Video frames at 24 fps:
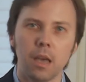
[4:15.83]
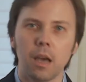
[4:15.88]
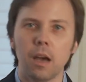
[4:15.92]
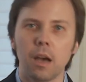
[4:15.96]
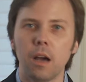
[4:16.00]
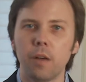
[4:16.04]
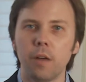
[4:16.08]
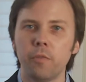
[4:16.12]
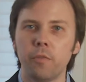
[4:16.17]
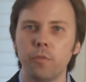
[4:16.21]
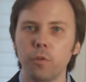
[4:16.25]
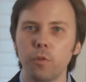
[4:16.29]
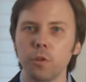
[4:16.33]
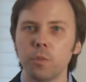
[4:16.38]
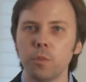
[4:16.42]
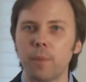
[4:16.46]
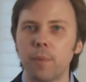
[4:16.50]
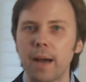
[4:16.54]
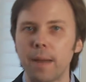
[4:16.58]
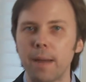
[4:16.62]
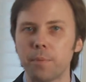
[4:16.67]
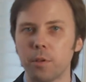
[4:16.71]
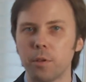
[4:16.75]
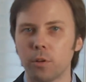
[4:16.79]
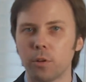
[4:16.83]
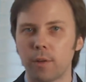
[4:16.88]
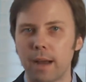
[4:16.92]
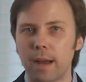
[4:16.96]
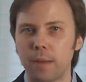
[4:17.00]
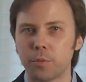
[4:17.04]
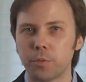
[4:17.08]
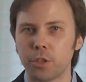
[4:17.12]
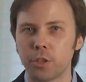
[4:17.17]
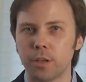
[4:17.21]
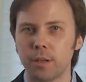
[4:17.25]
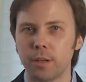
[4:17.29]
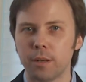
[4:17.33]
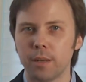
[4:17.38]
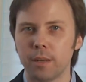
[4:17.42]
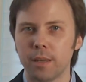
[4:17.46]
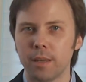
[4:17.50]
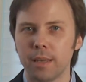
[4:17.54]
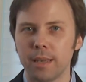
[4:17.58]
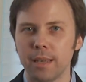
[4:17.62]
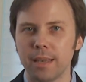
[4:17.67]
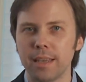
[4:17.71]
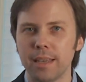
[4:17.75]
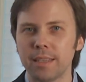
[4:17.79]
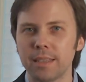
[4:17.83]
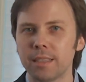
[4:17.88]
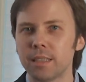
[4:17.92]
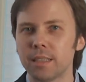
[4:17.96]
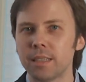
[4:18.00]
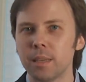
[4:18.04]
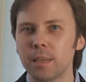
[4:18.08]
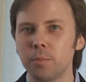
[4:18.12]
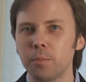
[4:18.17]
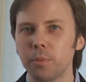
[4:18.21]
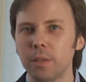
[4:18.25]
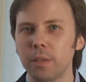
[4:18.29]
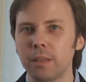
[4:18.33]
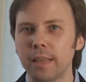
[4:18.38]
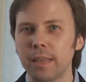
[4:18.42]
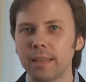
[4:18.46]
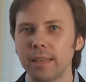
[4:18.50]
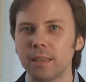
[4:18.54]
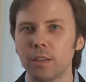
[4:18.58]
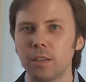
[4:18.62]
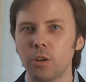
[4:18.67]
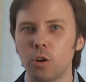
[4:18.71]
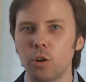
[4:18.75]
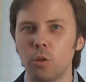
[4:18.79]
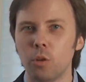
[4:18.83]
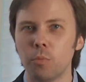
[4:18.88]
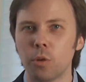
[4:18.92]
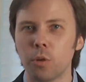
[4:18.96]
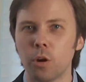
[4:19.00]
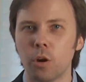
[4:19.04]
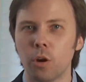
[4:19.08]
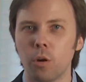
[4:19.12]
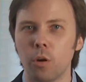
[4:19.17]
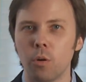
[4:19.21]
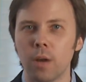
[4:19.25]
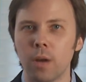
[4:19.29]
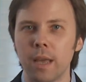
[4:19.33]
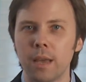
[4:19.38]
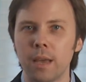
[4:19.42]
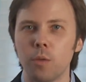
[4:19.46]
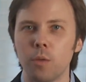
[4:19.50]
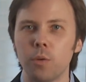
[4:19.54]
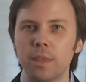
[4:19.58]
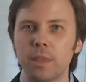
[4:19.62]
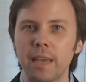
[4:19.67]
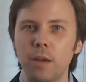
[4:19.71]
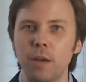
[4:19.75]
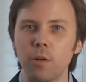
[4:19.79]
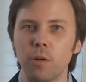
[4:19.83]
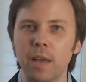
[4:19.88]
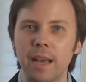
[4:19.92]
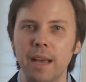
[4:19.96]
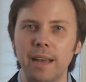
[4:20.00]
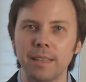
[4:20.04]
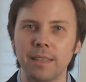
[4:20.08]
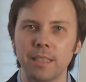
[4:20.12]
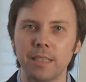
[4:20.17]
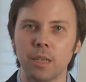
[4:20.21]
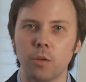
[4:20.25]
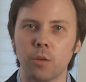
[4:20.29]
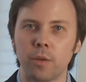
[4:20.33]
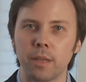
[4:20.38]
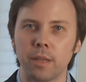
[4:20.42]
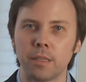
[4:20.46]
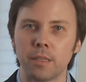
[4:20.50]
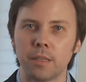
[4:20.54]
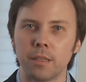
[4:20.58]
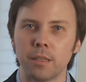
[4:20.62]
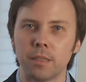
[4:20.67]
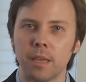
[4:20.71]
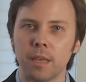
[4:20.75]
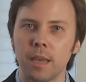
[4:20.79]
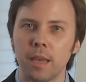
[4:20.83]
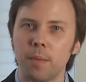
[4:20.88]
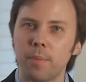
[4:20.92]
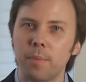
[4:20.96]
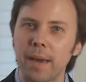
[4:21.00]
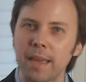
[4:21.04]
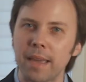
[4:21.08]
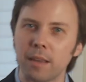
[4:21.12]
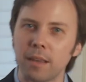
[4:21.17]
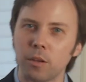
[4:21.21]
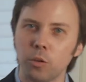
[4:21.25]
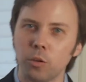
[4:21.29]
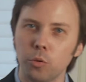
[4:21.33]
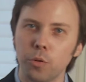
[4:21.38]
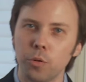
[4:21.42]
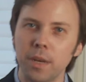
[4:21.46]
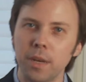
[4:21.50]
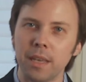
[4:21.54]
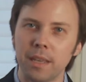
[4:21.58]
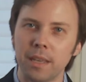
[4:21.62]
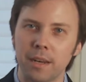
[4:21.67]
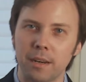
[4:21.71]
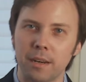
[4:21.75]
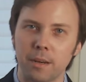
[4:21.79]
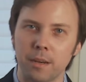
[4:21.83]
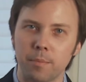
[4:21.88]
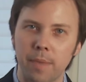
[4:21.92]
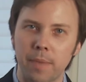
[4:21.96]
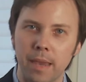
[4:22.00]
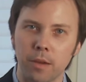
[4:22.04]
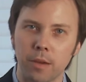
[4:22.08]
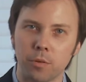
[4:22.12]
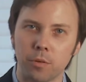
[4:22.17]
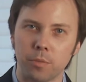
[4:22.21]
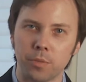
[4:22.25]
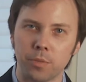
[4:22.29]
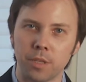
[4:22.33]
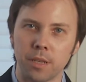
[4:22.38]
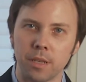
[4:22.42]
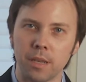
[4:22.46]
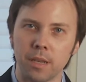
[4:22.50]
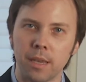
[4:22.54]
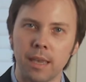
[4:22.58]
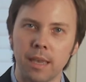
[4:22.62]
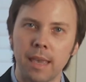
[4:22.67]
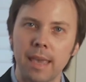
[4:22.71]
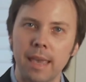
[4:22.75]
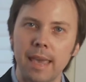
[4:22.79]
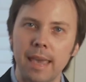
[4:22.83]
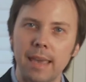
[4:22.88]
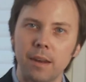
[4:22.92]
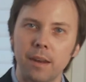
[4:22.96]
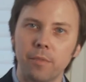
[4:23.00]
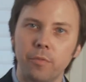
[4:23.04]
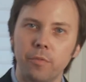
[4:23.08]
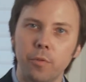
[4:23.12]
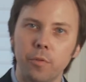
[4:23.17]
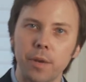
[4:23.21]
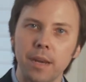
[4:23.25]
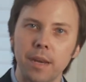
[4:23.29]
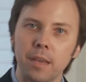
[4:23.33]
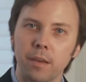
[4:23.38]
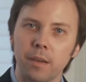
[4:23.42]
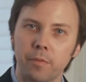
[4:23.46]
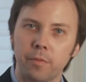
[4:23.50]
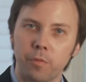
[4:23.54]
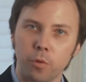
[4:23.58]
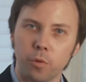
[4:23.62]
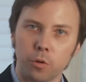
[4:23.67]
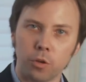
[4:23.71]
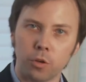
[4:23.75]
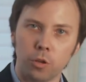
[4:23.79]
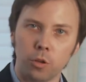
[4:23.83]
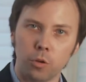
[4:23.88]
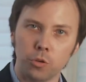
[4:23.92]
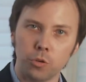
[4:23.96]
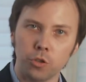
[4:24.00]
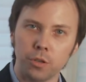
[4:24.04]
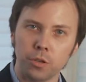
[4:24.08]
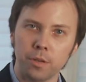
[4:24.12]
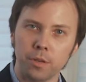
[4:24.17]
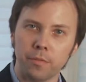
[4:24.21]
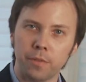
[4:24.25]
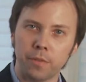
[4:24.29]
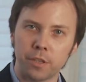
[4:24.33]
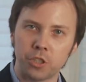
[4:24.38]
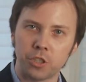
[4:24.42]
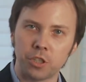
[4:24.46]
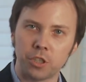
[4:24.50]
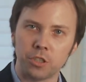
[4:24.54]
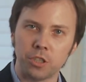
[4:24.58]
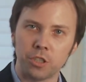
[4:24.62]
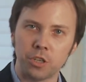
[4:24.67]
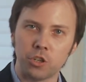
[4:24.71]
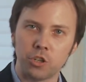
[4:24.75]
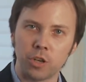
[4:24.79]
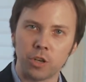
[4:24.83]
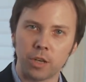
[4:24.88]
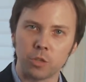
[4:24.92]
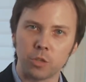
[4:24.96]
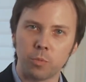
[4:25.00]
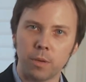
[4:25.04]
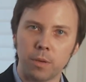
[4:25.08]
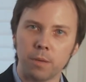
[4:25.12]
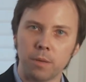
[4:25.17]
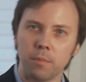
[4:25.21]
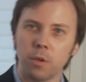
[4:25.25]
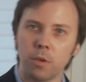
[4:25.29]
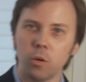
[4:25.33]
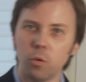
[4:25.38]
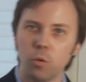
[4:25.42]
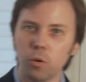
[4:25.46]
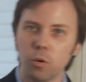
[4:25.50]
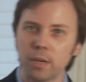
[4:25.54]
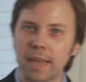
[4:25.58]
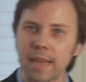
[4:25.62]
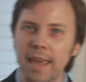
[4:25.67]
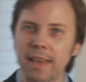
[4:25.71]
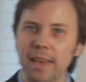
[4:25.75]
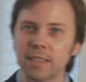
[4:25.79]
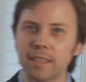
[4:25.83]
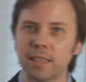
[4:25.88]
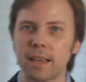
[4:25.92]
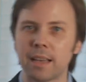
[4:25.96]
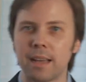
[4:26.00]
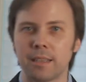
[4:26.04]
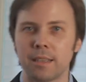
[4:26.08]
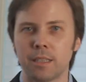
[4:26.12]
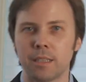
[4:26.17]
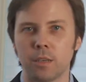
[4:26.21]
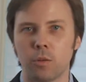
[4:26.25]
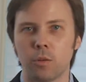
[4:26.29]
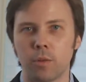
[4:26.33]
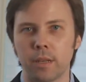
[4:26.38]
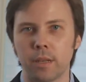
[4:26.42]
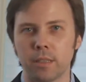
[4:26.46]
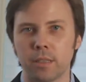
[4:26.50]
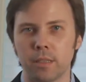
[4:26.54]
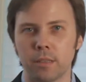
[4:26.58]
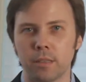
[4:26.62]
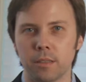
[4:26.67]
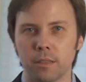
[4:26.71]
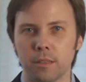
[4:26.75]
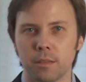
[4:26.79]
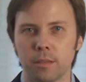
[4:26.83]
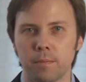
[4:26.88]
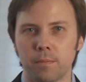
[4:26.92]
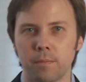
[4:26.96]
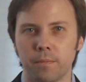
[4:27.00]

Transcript: A fourth popular option is to simply let the home go without consequences by including it in a bankruptcy and avoiding a foreclosure deficiency judgment or tax consequences.